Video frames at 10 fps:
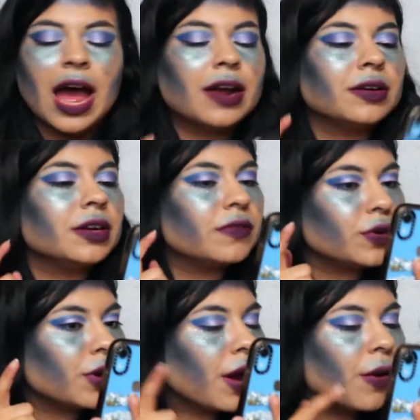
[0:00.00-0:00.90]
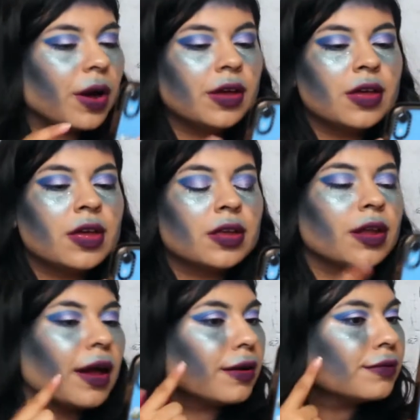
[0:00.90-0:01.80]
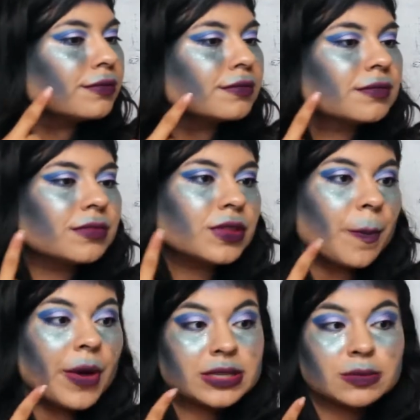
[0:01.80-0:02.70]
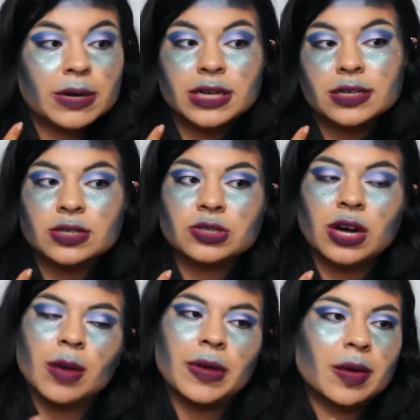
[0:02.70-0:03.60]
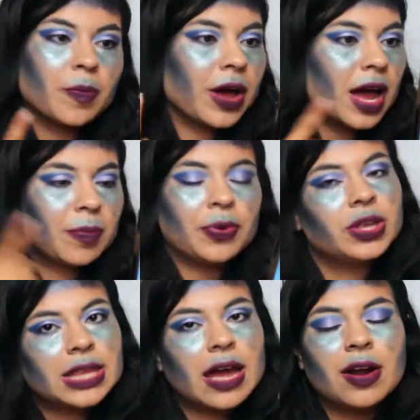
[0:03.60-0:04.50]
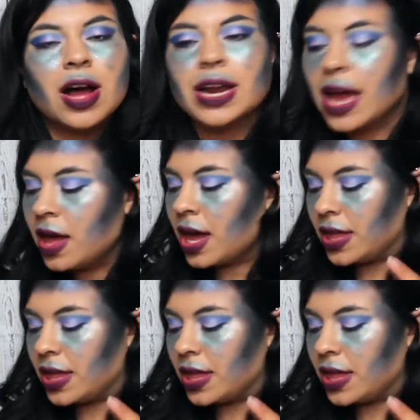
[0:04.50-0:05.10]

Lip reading: I don't even know like the best way to describe it, but I put that on,